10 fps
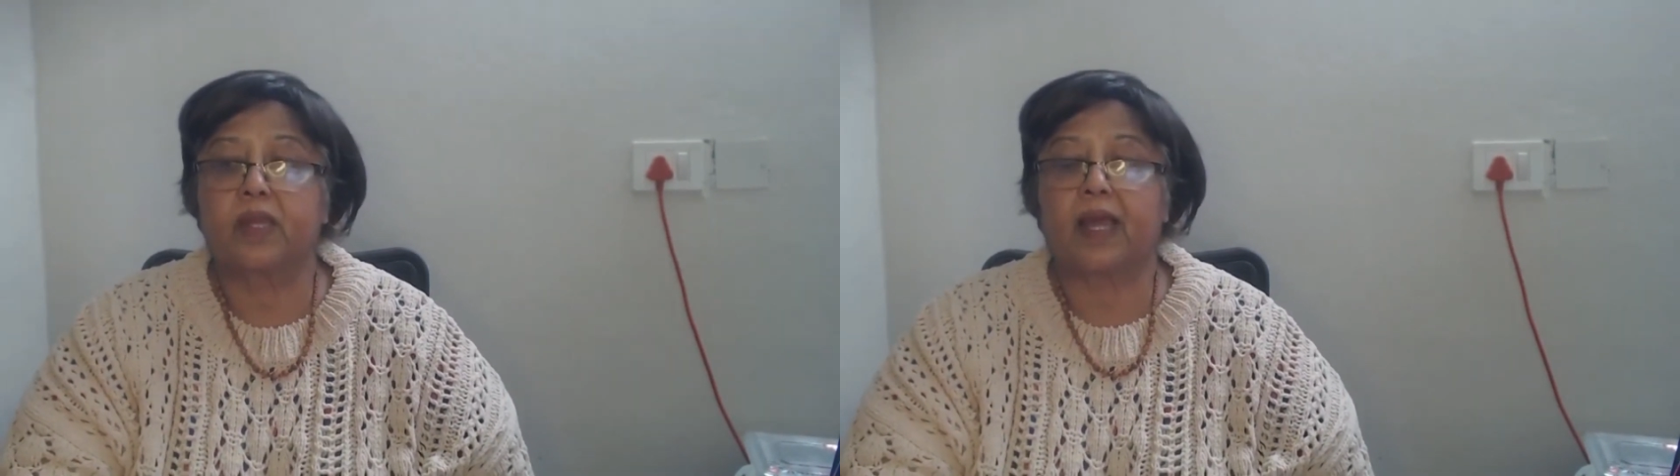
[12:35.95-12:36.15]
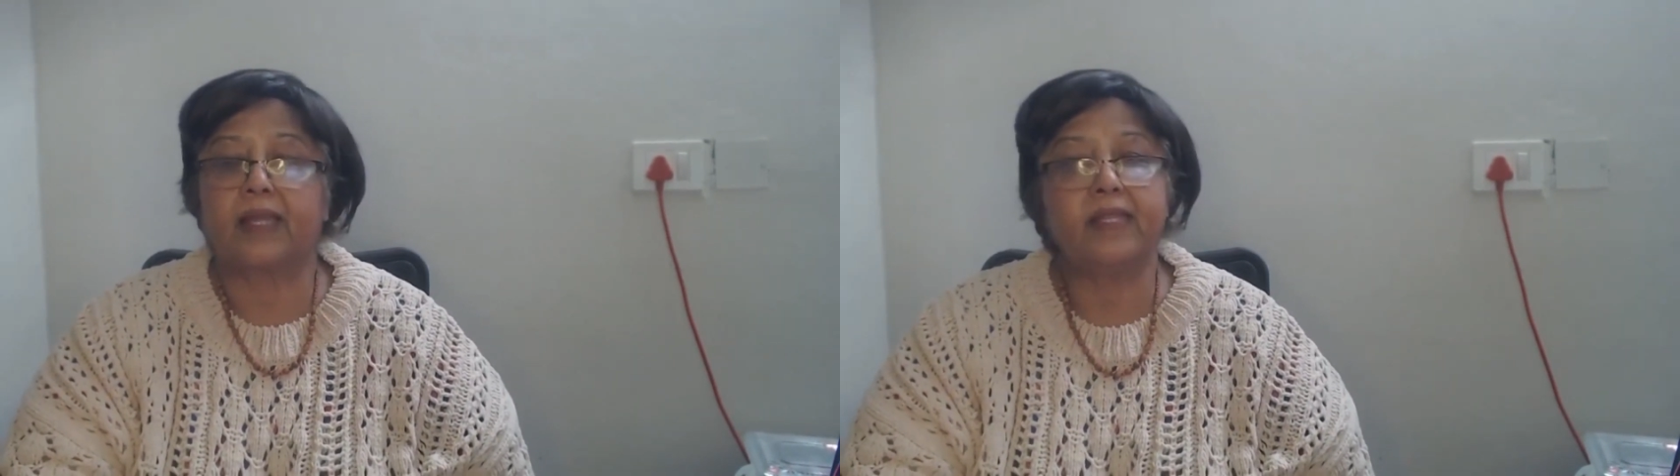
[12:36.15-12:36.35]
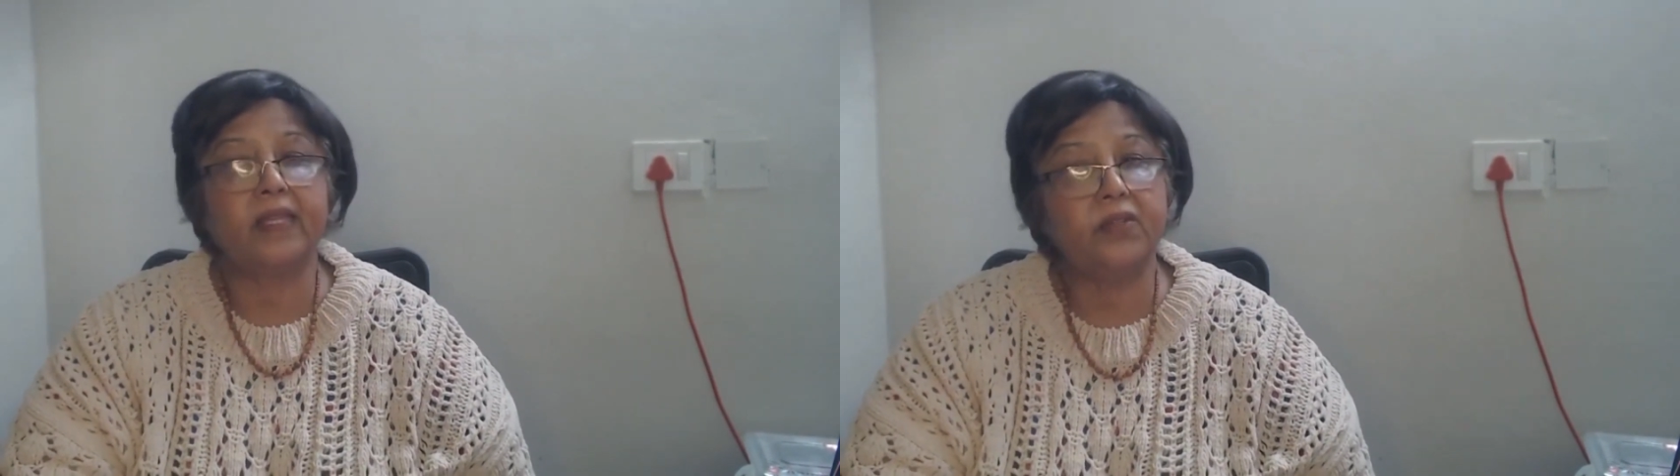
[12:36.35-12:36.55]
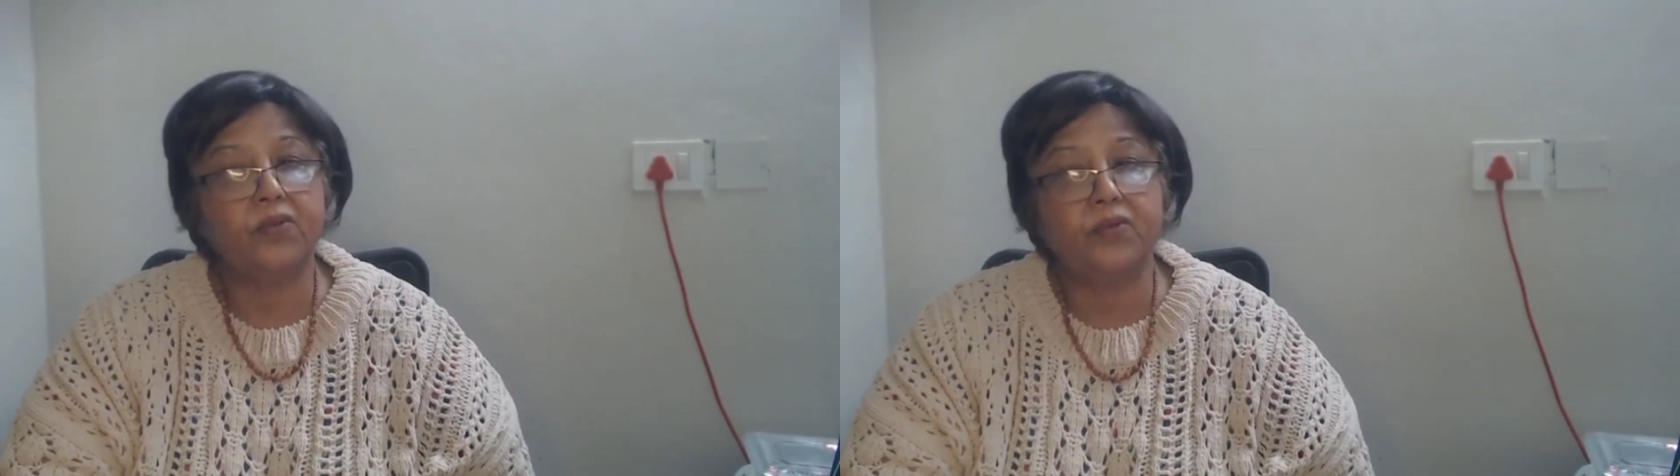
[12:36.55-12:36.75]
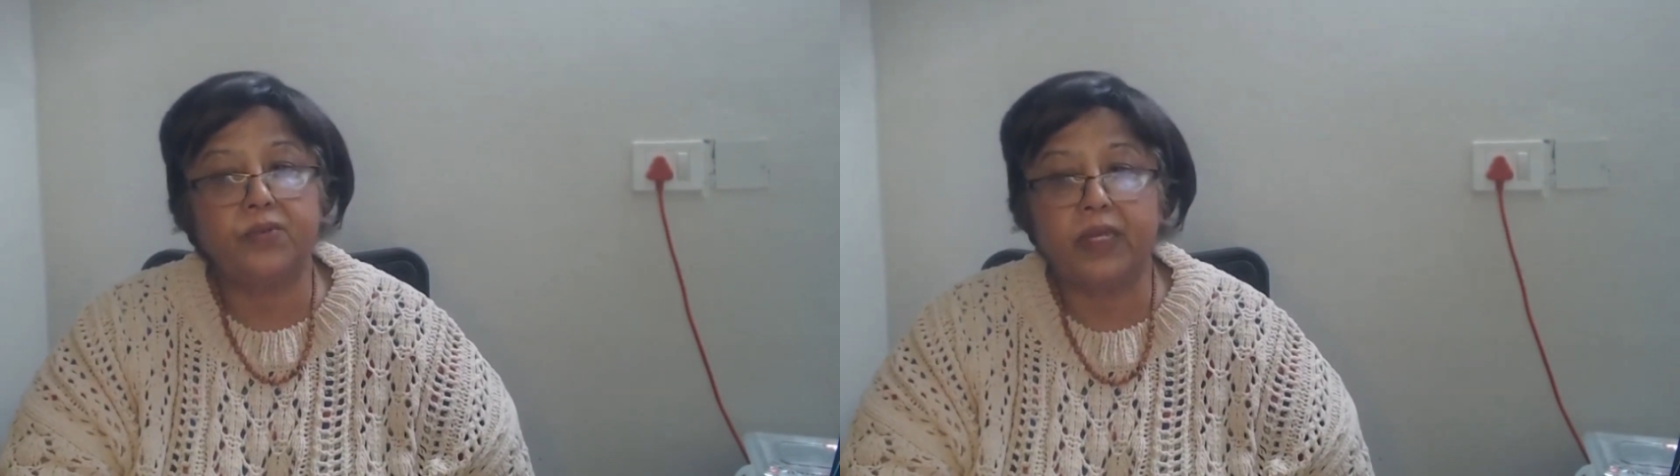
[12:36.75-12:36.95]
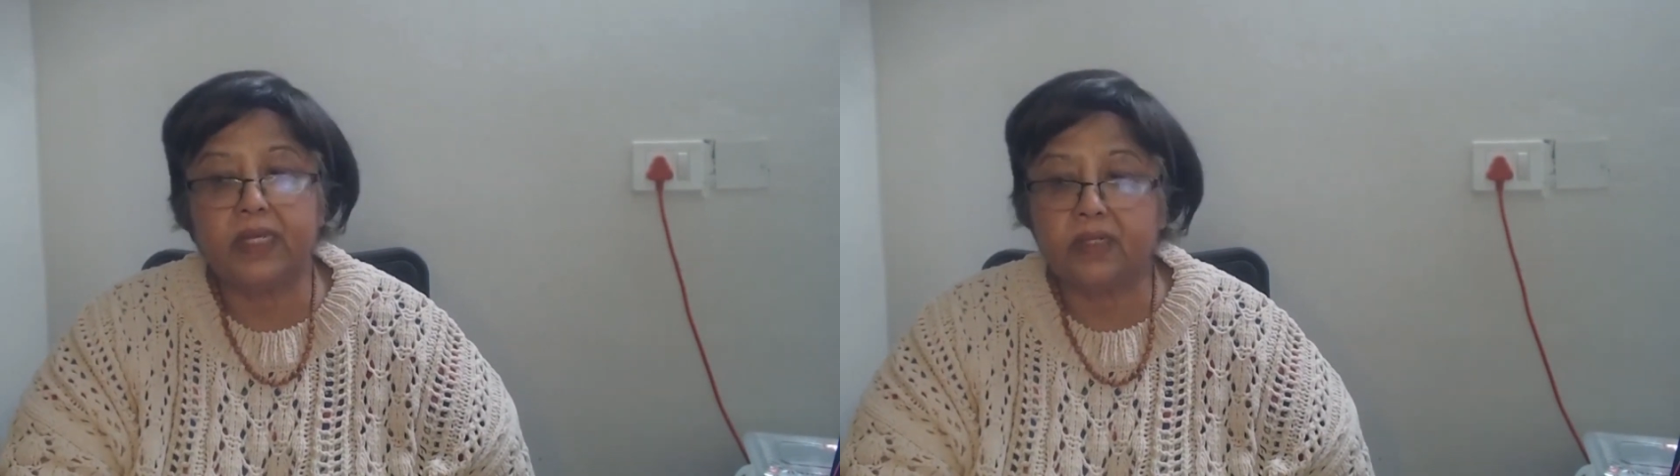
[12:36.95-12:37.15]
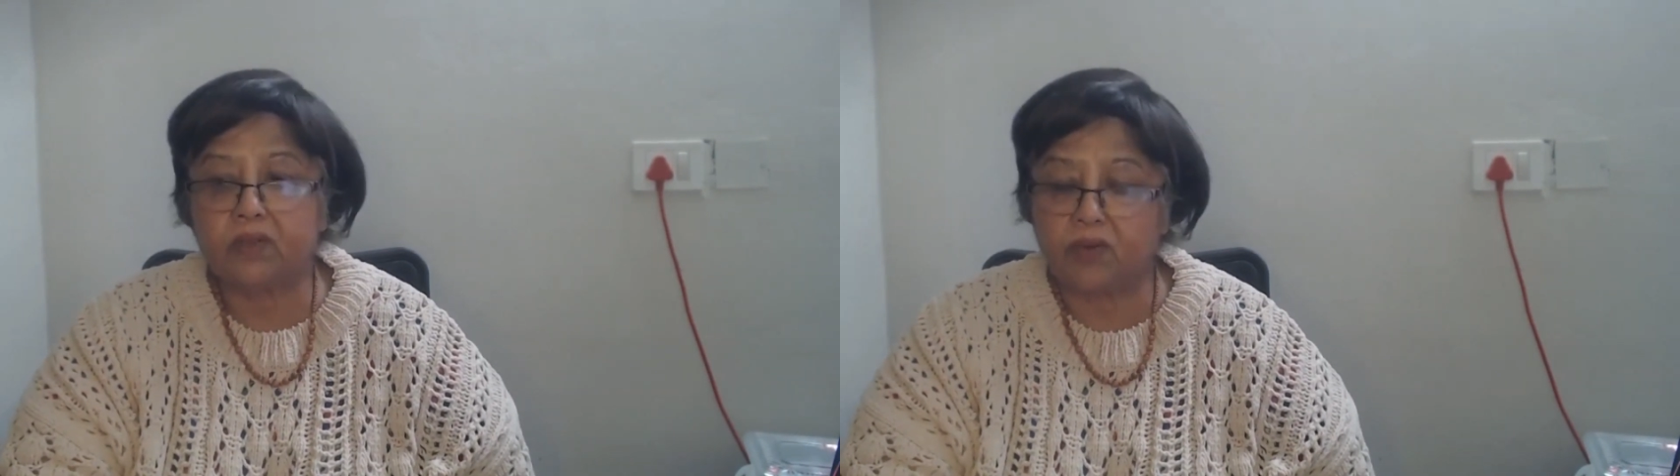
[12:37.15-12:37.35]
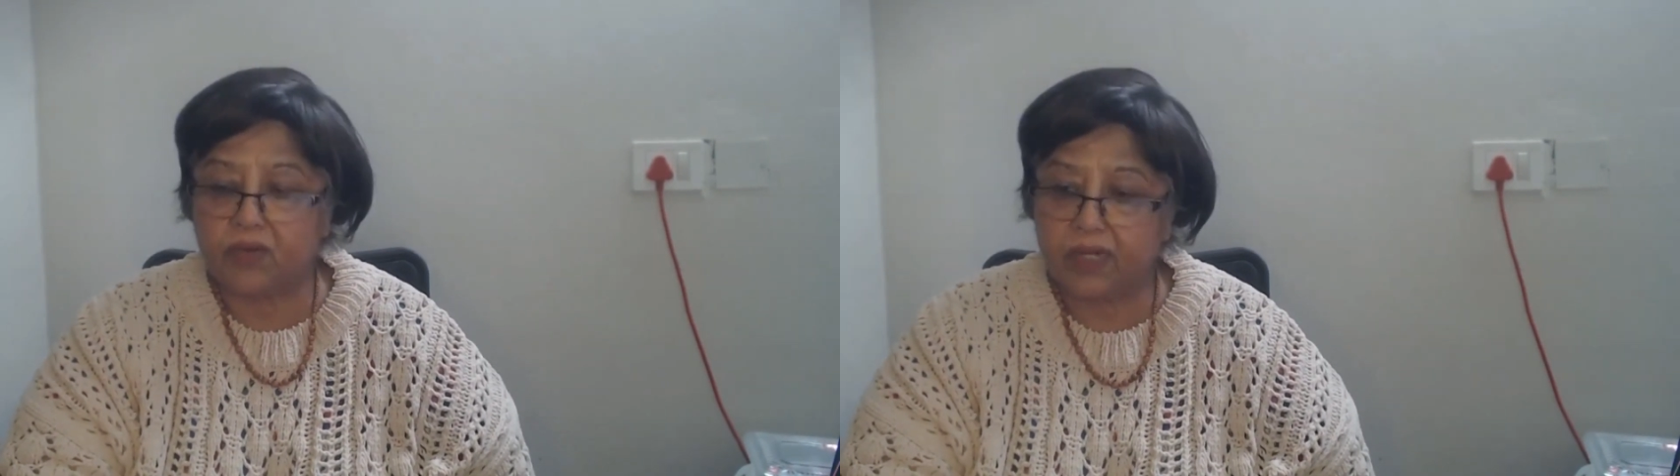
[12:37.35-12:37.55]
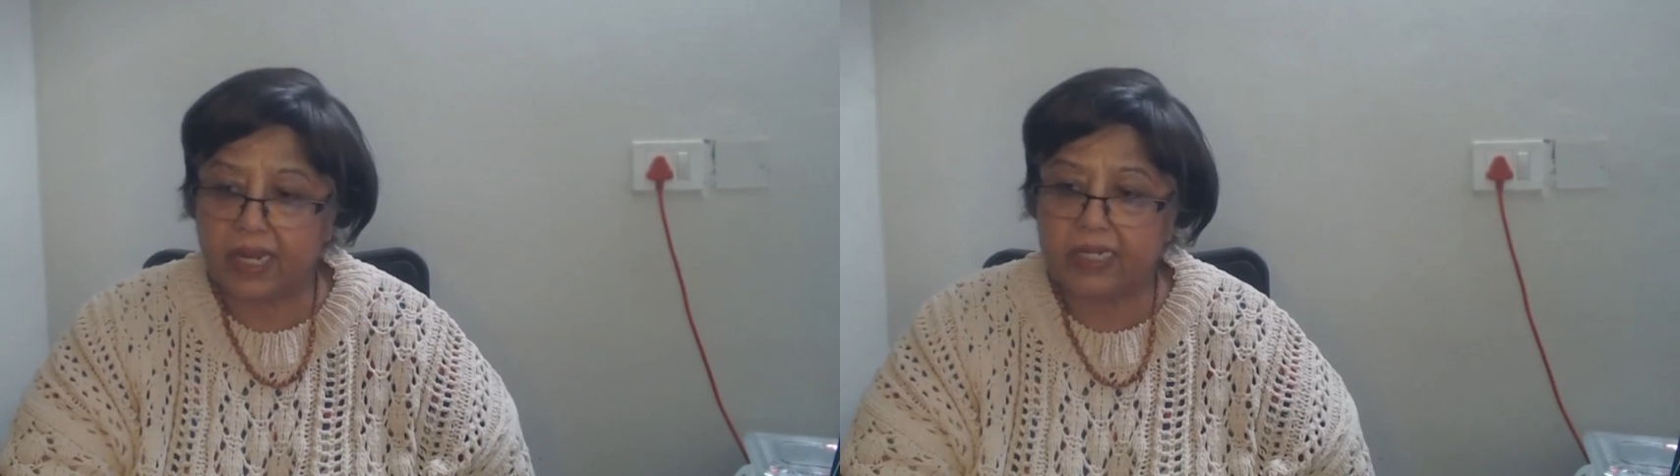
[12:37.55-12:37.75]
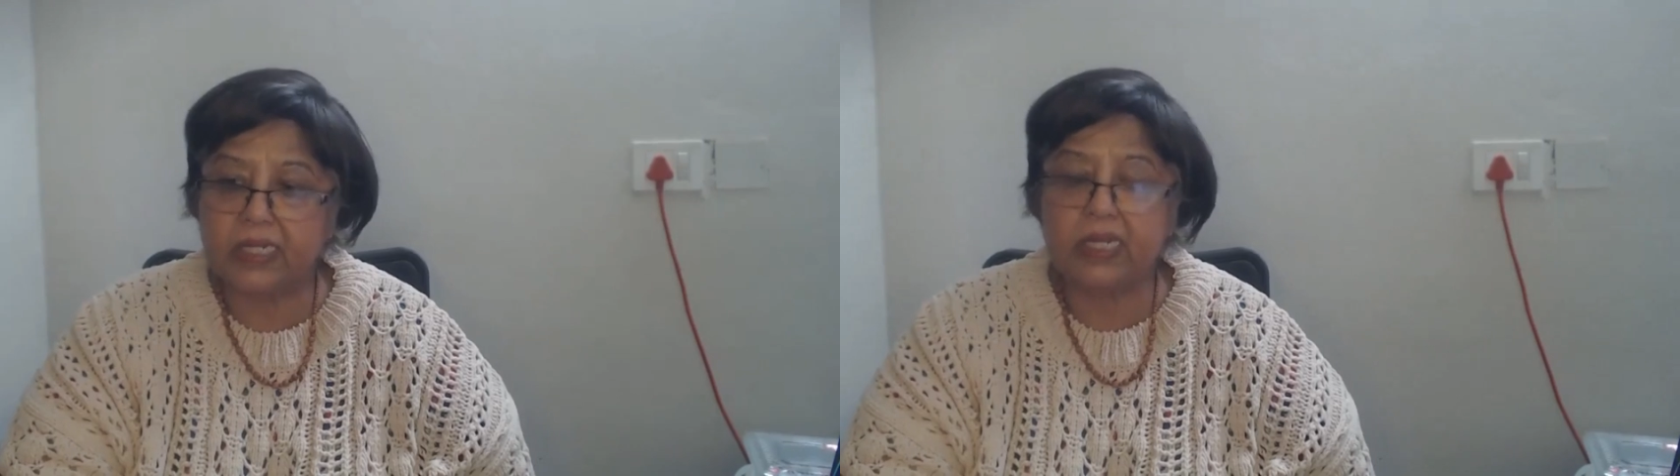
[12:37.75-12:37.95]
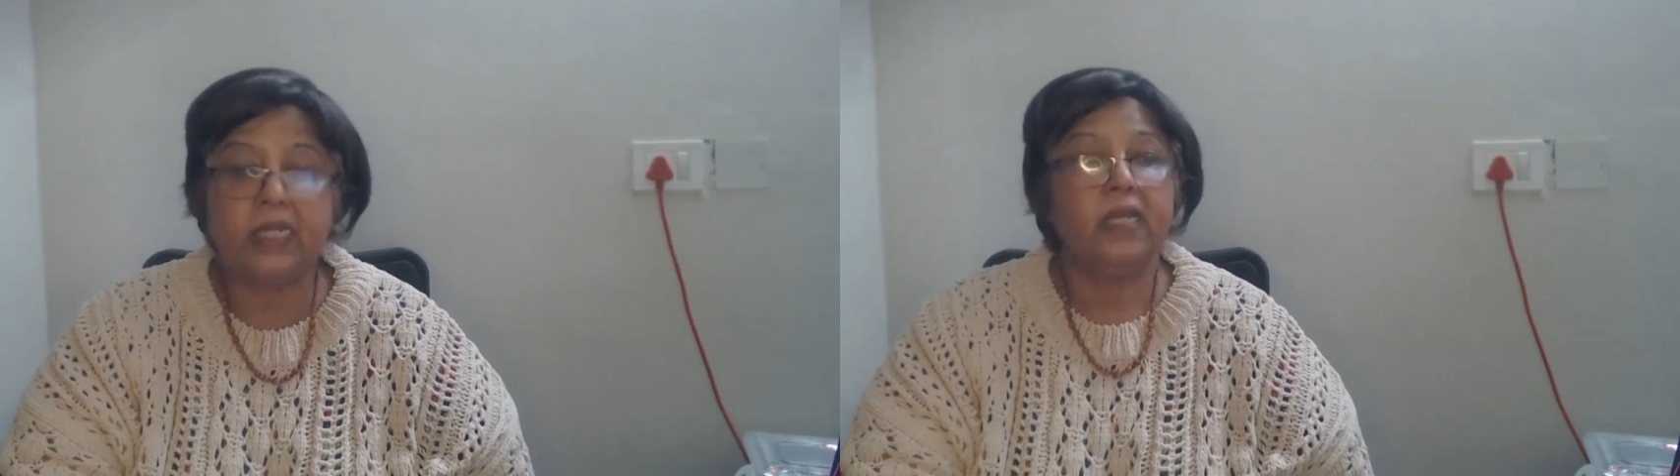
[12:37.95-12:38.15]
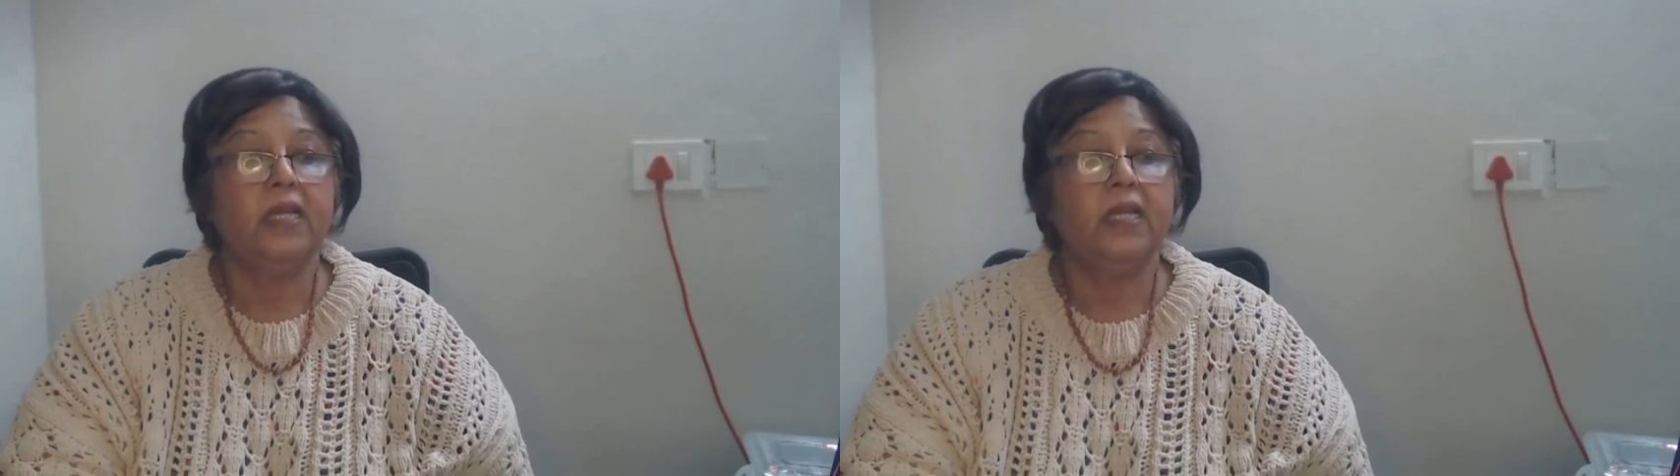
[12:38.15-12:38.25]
I think you're doing it already.